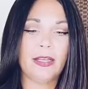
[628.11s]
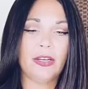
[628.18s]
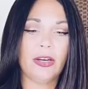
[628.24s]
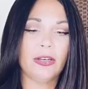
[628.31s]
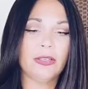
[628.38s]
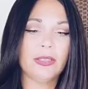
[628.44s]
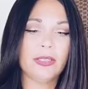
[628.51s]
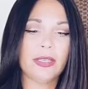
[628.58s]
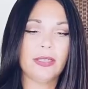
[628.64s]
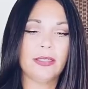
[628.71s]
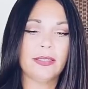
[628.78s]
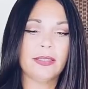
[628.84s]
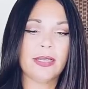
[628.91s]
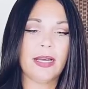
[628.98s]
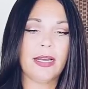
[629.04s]
curse and
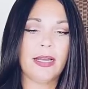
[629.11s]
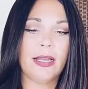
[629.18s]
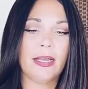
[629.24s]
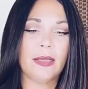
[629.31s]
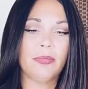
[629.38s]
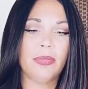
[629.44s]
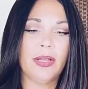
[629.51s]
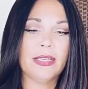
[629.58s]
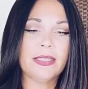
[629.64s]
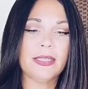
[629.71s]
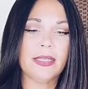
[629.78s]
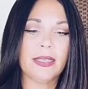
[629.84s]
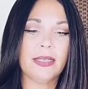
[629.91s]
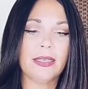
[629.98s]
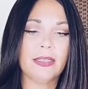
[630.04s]
it is not a blessing.